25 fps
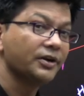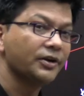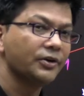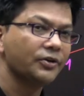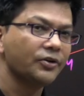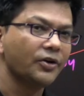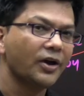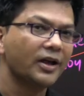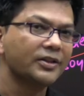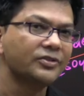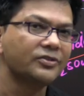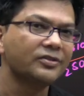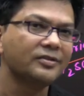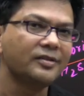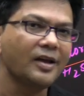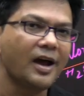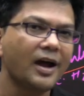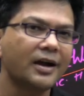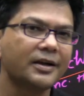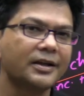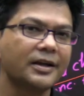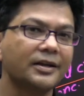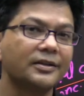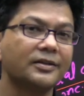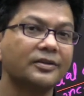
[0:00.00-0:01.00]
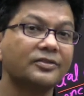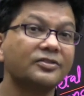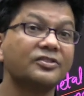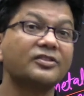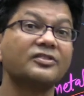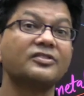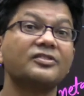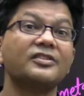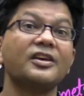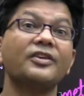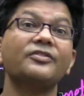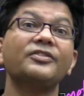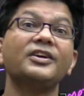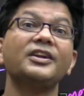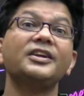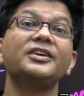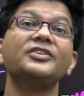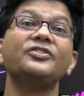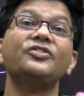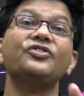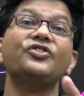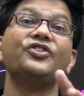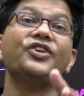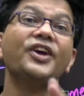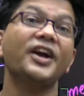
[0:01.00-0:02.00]
in NCERT, this is given
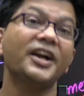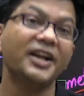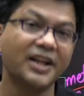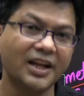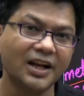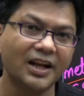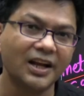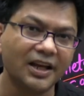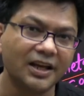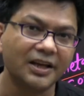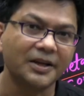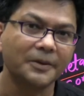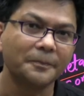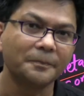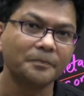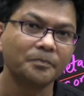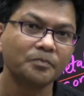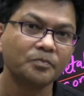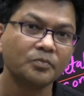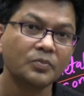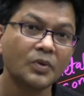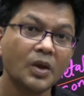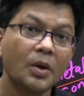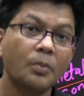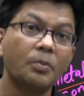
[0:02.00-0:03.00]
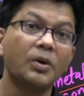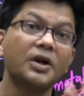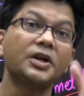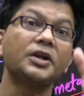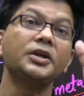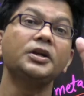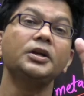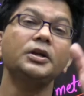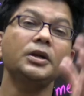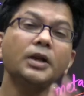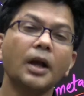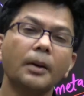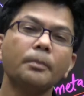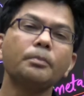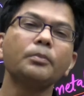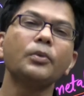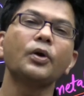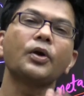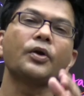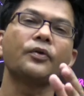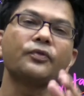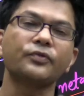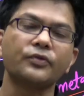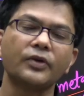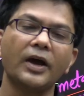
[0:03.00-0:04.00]
in JD Lee. But number
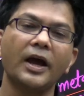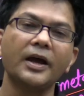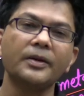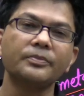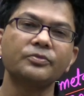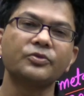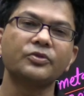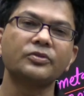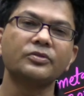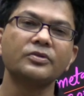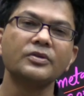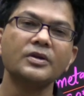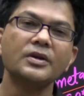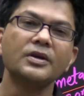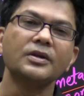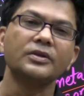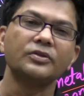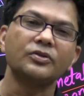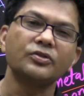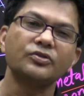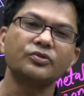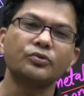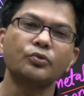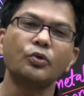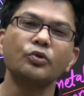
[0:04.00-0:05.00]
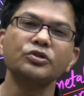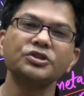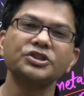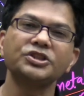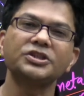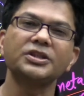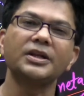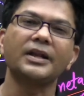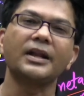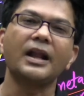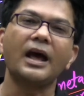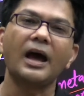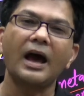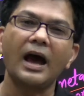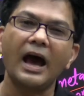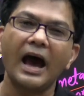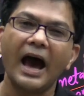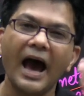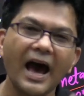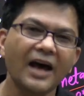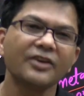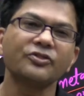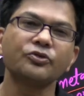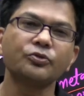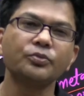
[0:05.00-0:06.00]
of times this question
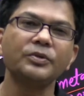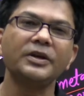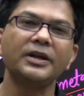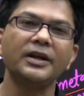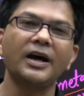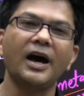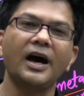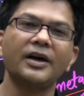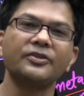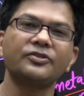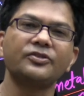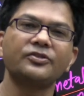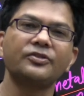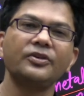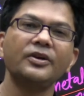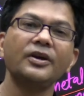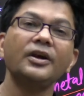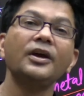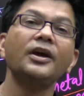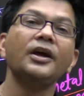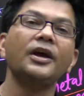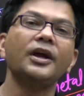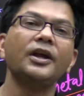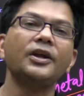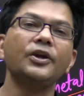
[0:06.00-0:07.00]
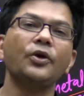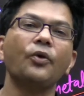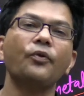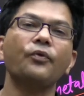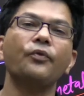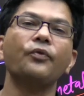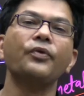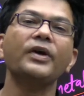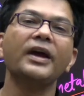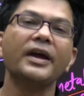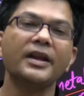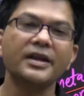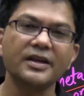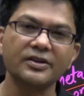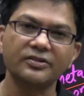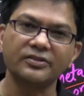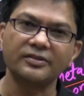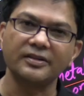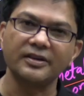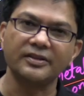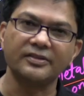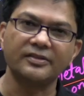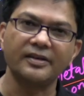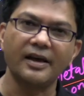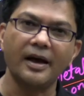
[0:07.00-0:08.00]
has been asked in your
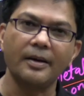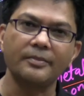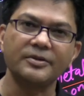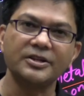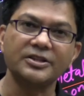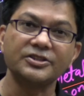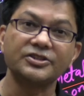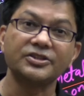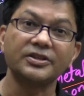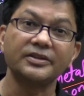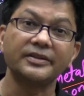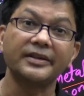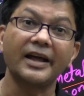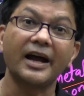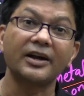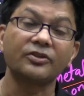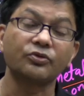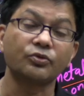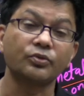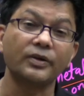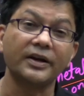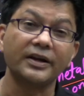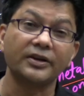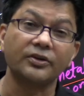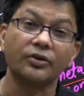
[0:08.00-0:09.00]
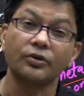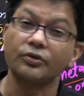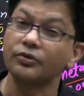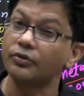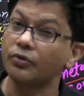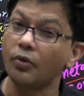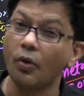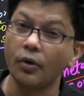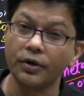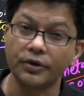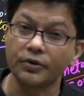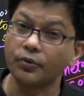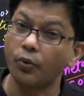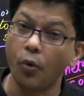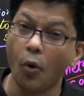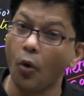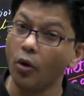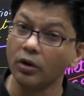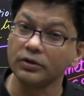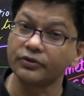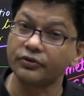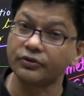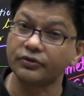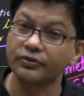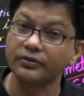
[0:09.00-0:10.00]
various examinations. That's why it
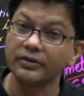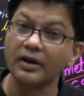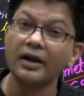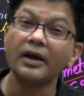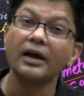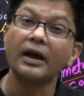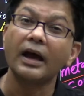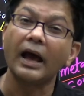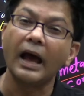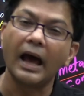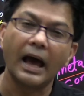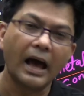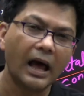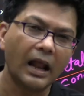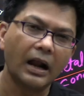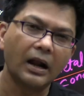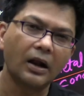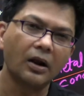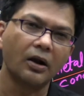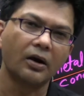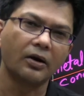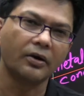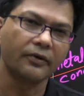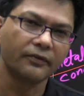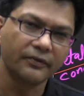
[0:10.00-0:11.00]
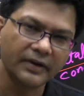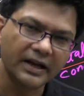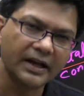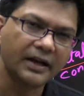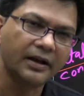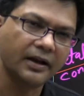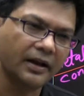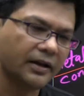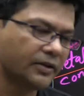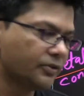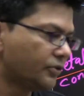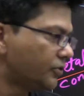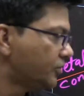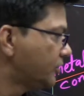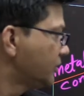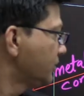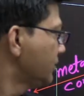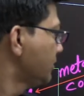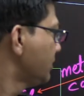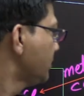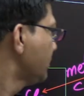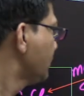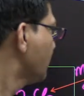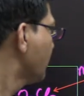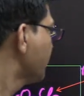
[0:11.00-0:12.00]
holds a lot of weightage.
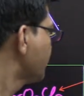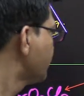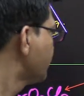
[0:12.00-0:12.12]
Now